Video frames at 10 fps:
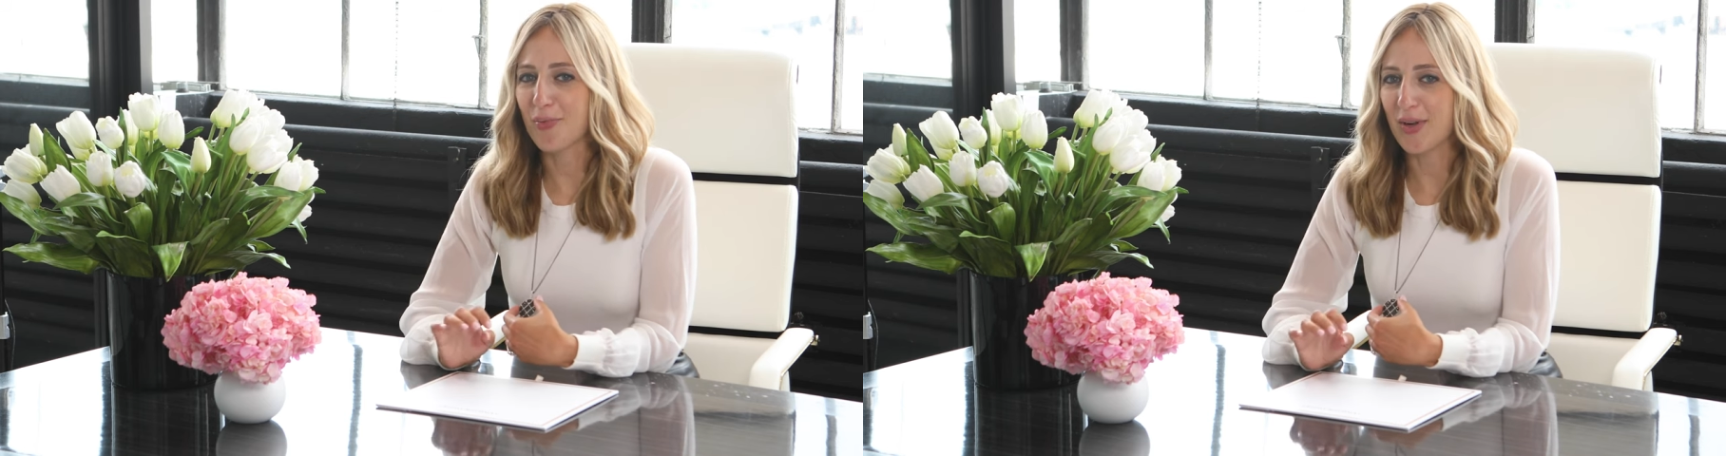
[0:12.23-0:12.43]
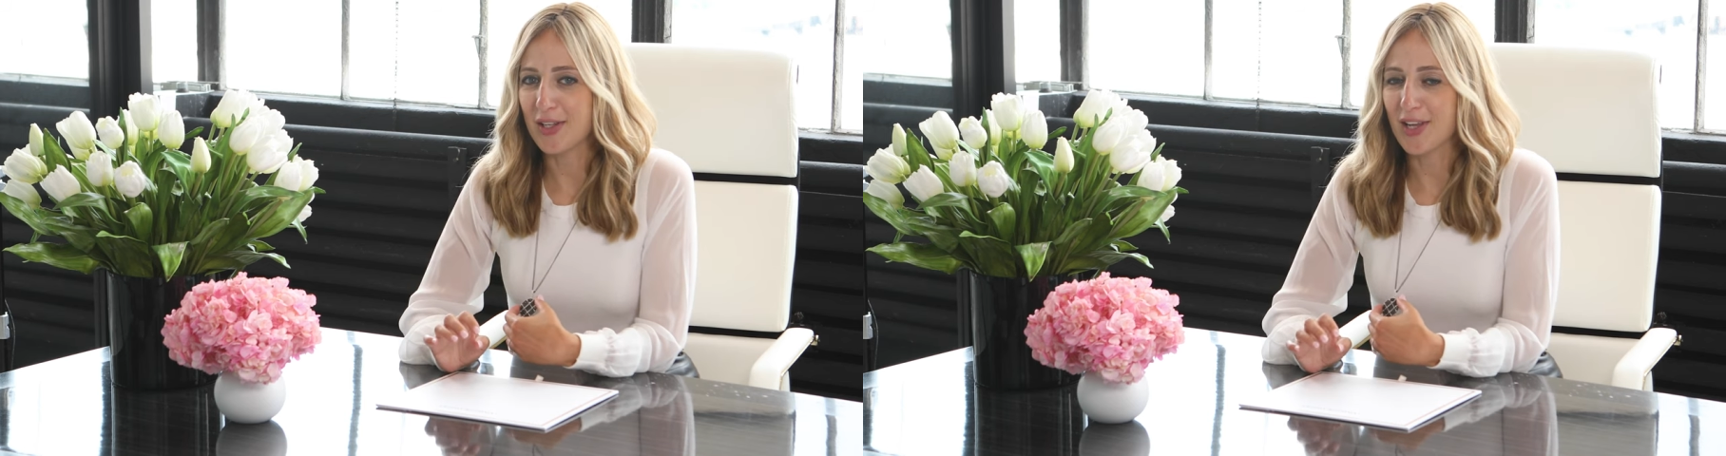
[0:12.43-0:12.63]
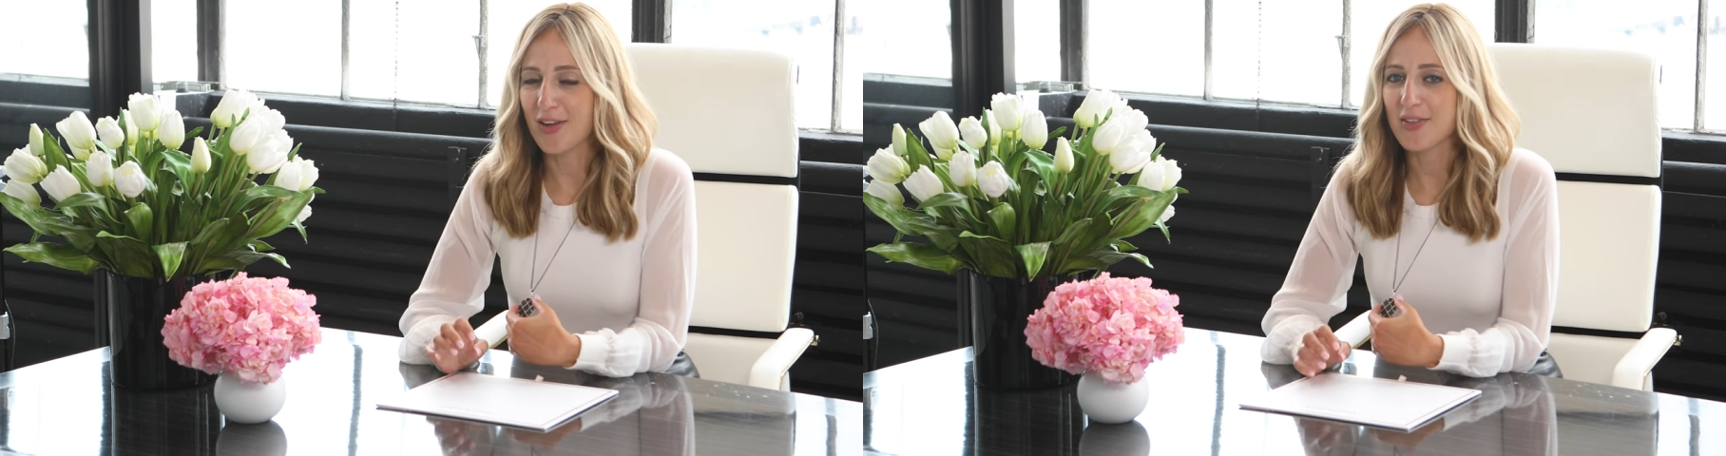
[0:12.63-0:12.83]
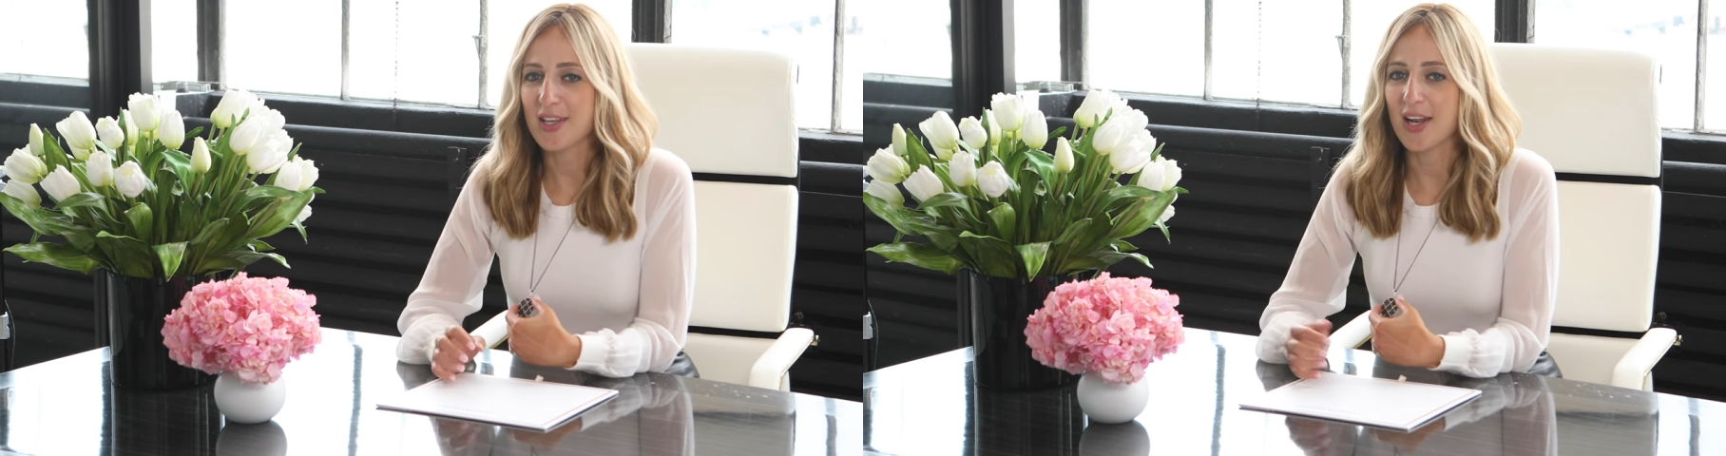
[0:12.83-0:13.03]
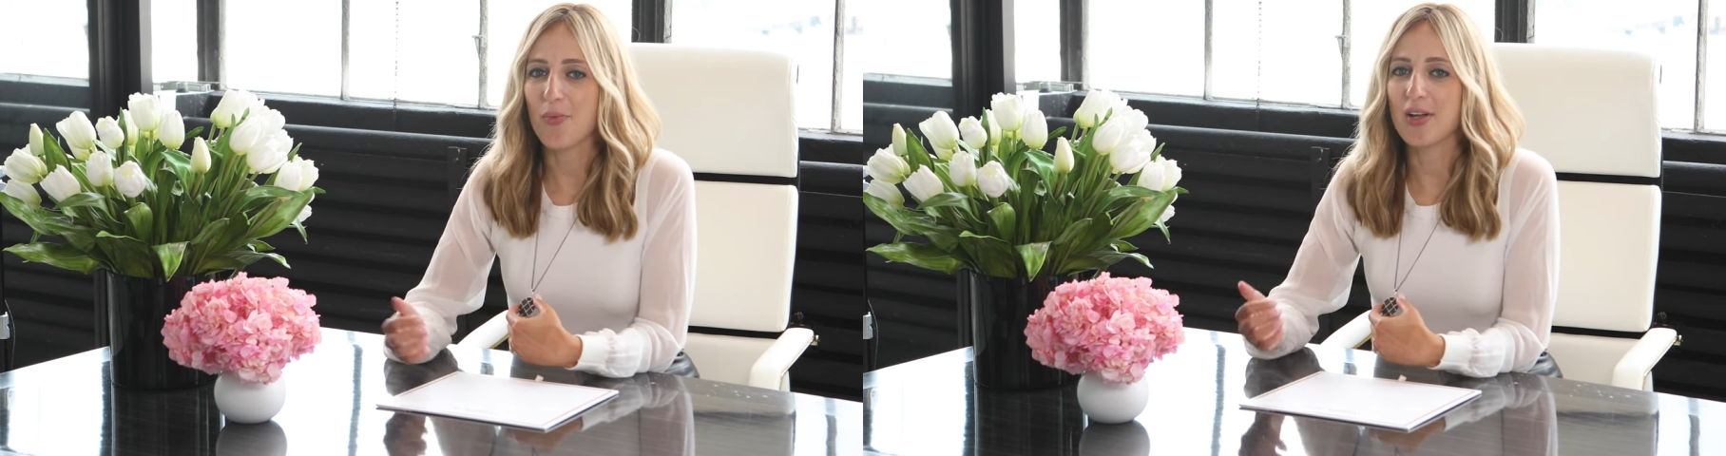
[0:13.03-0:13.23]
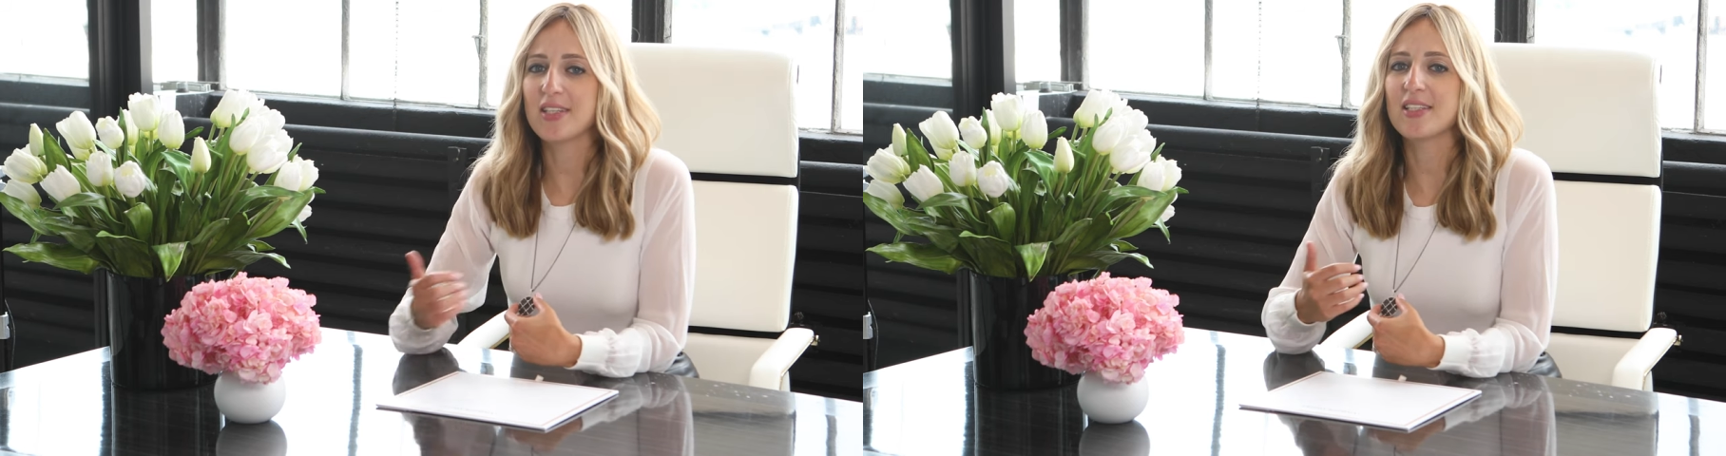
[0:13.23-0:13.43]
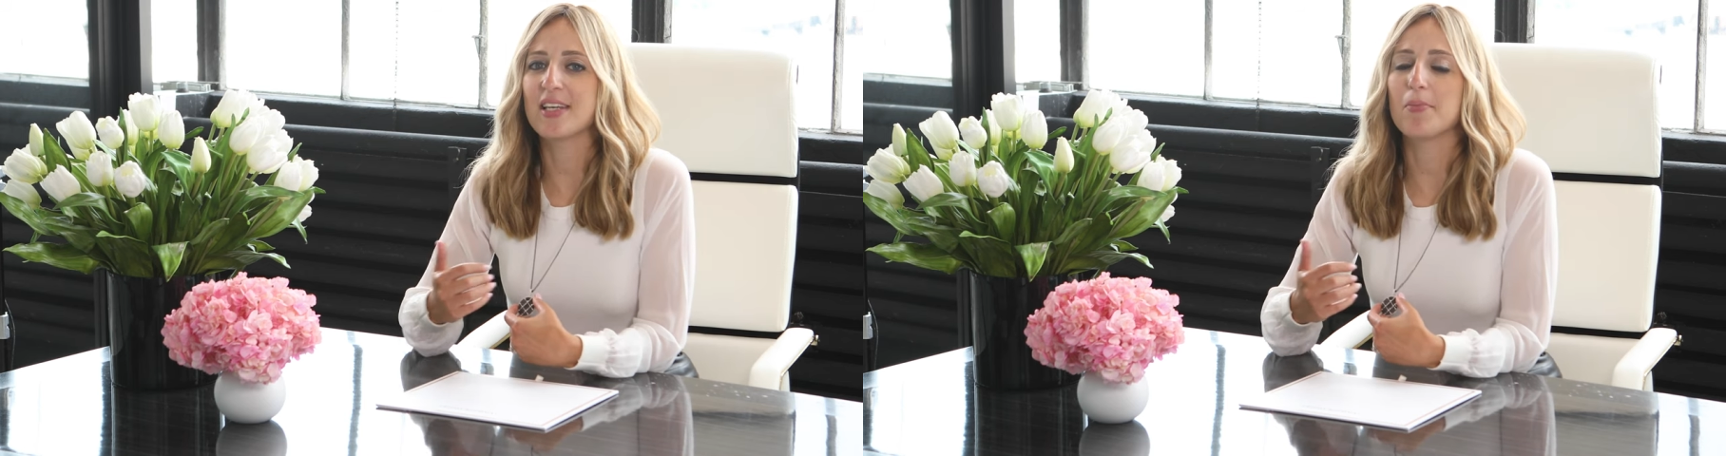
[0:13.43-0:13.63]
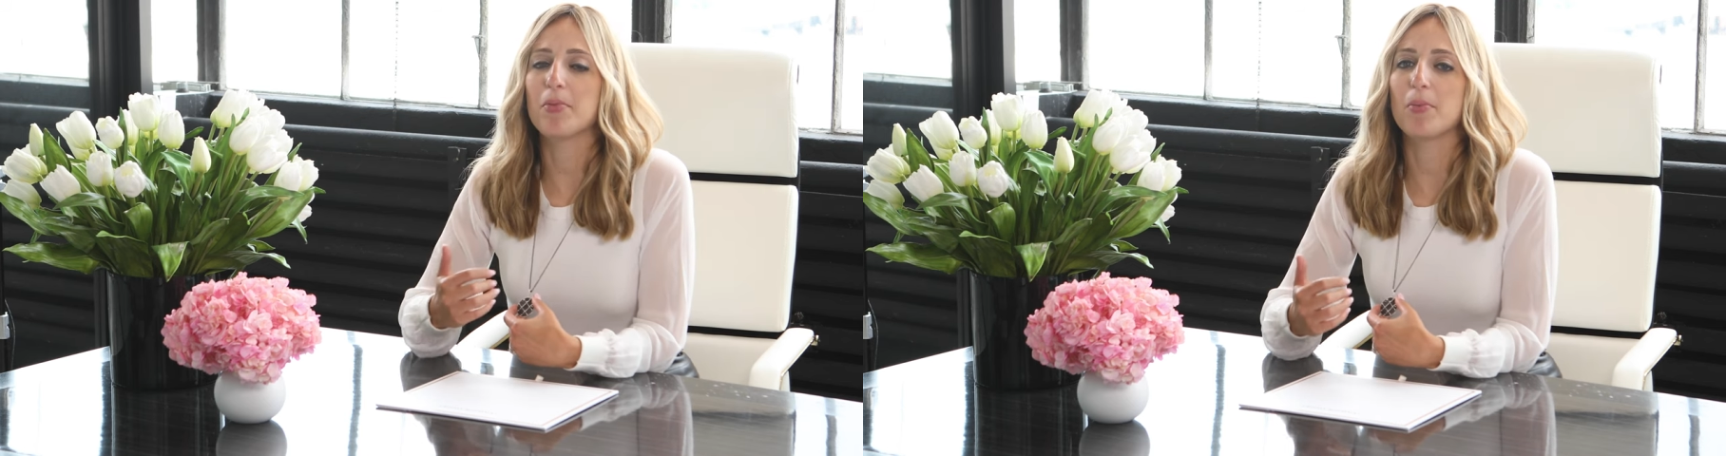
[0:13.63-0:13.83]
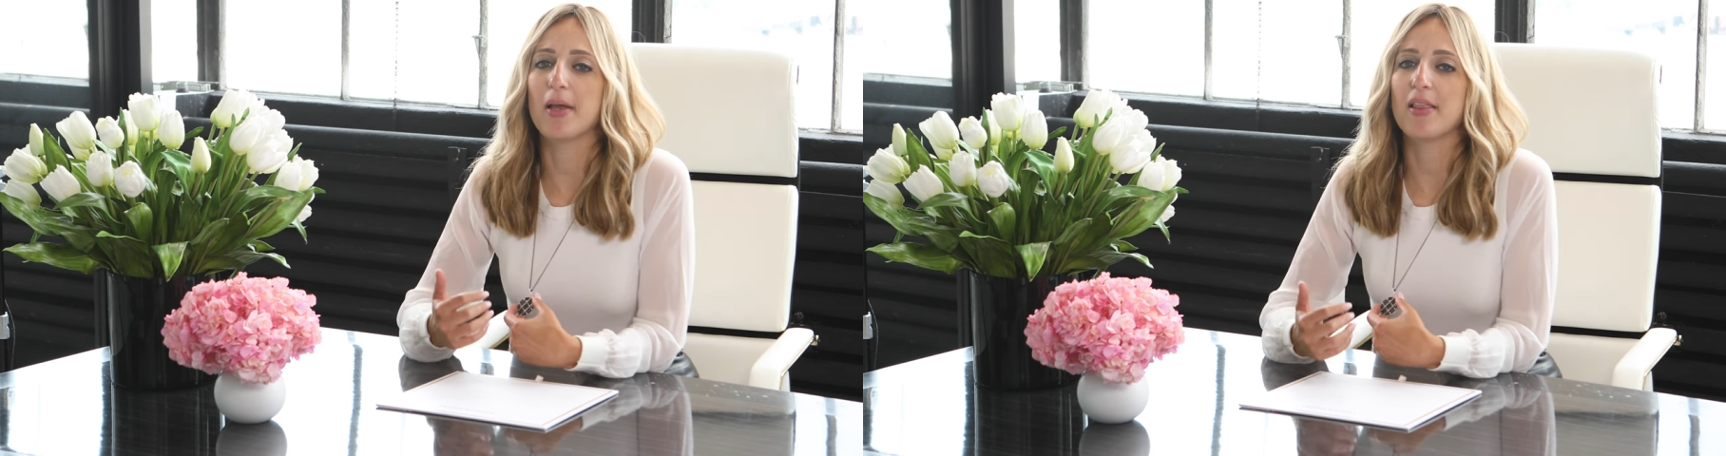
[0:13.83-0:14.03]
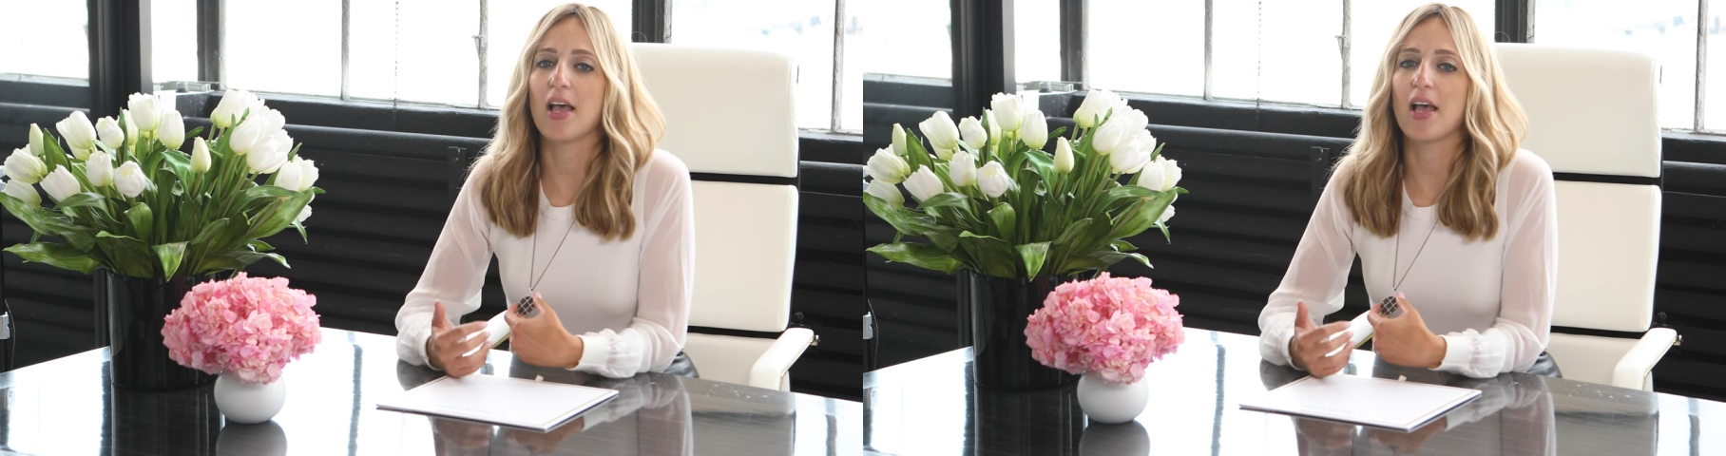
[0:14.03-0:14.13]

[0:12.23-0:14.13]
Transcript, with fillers: the windows and I wanted to implement